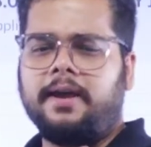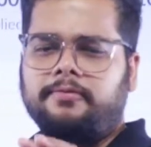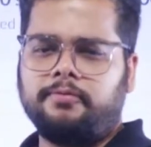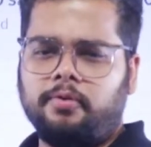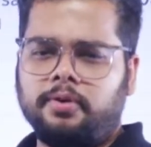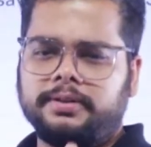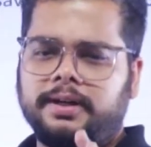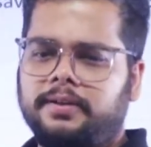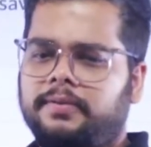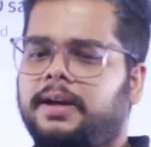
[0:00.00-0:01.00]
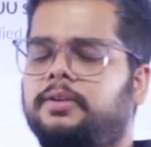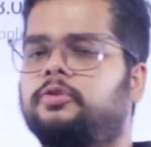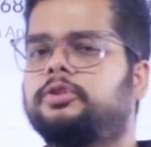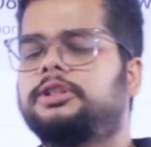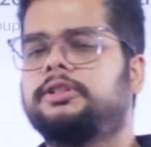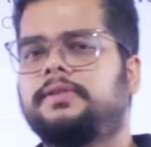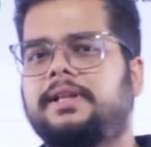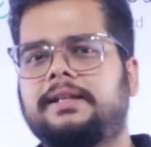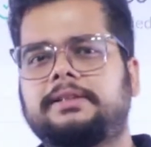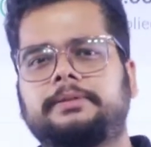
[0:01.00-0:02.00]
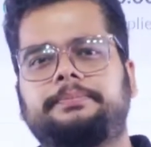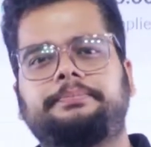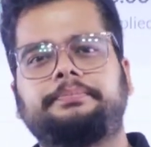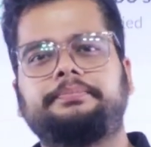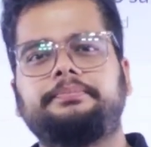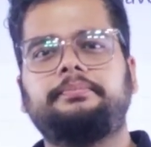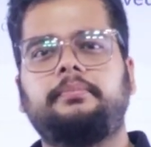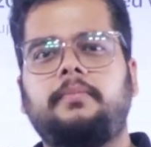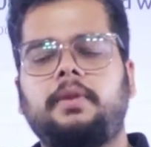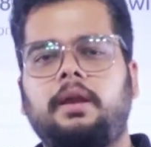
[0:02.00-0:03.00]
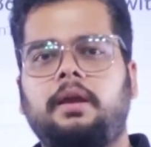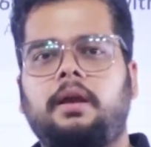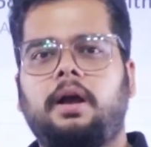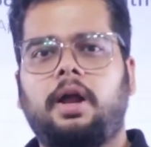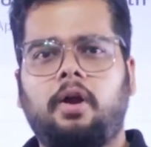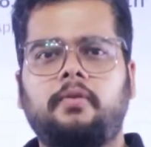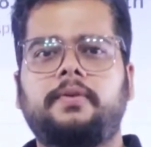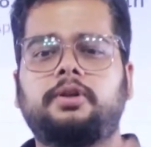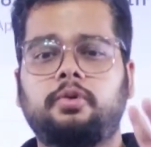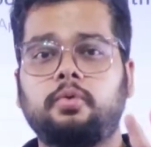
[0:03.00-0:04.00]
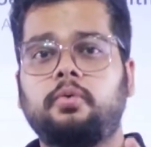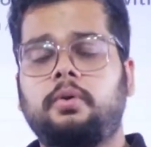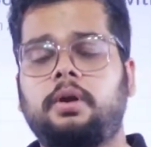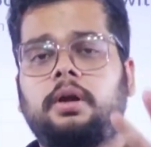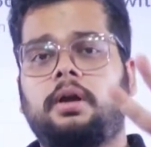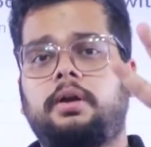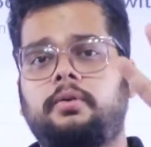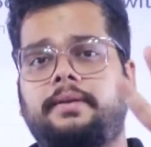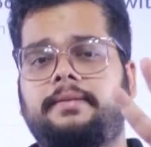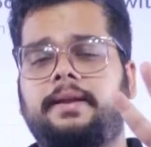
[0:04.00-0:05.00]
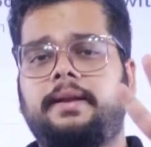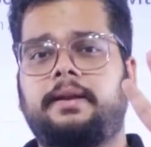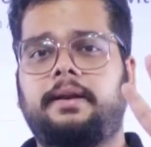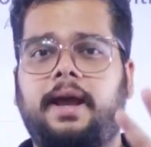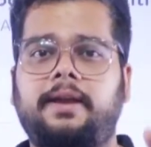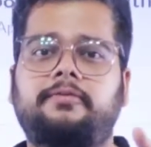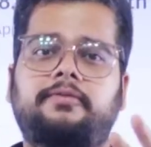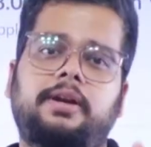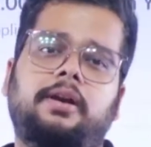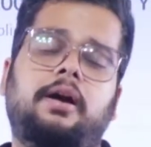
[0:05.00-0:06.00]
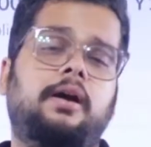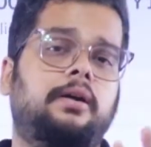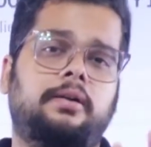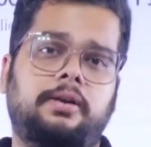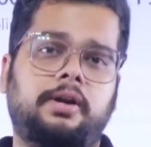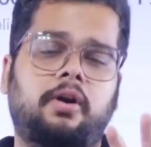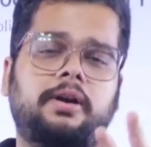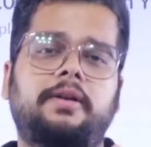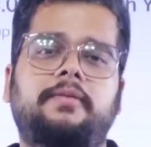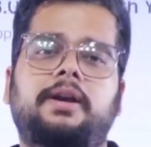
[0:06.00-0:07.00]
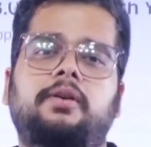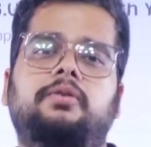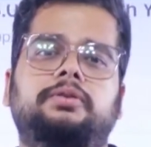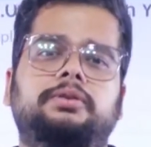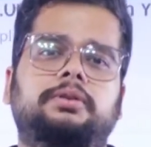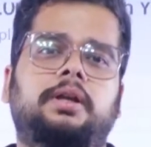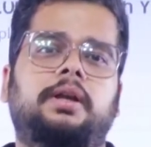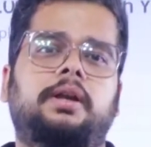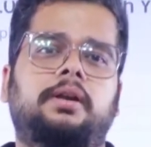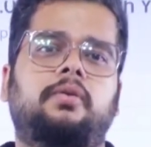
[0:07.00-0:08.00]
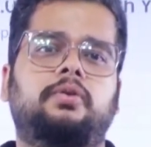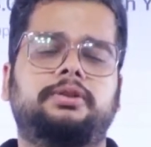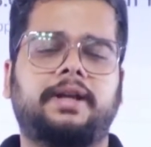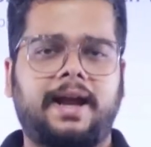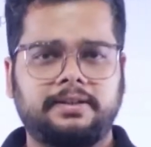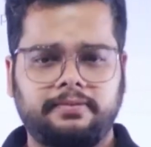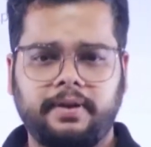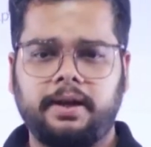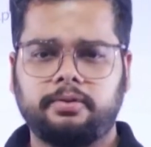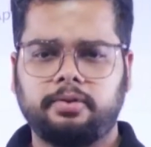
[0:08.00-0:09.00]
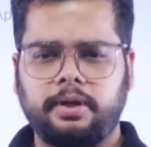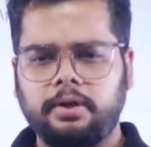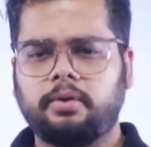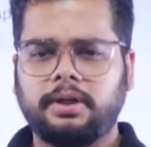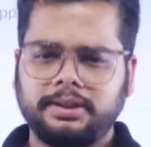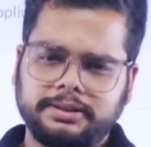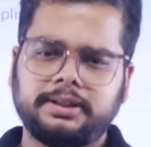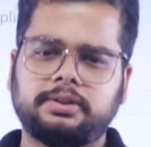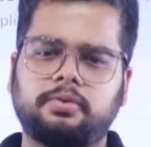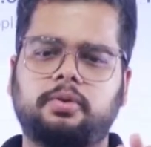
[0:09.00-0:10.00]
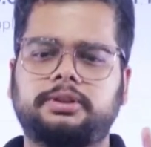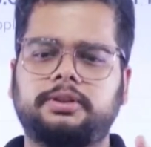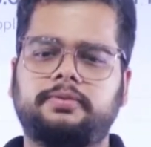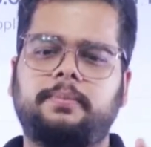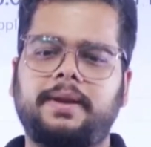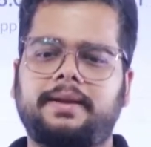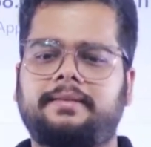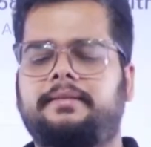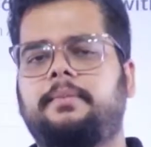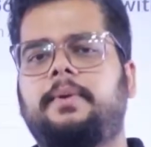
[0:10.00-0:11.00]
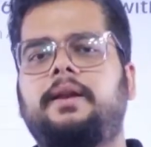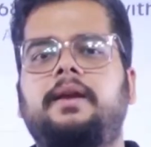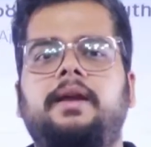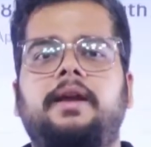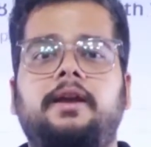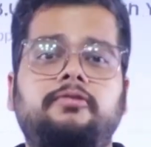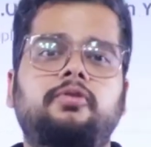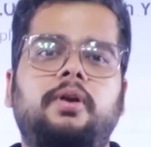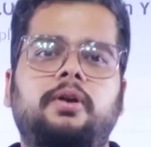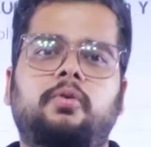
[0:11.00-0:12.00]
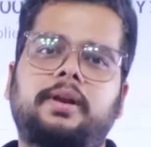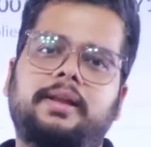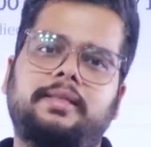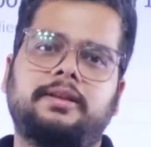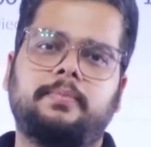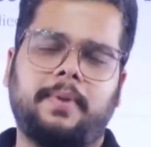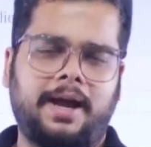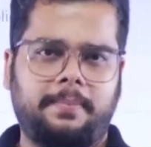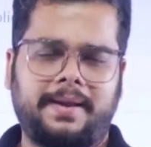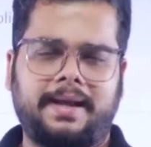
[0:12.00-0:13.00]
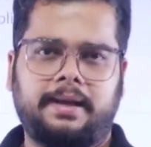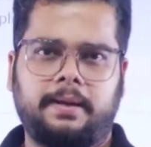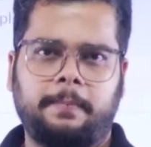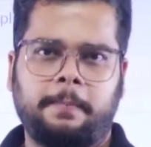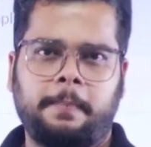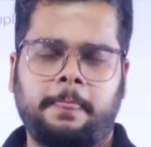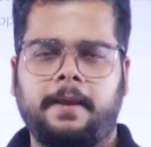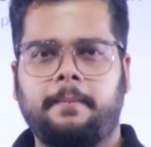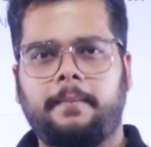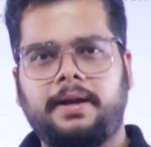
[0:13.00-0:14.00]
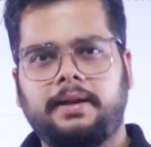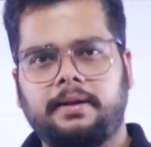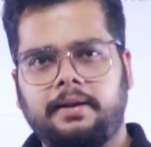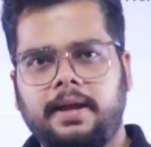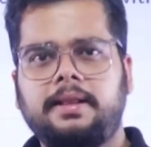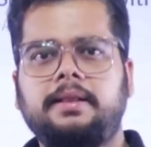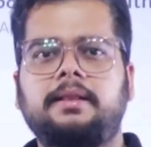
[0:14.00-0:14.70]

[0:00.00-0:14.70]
4 certificate courses with us, along with 2 you can say live recorded videos course as well. So in total 6 courses will be accessible if you enroll in this Maha Pack. But in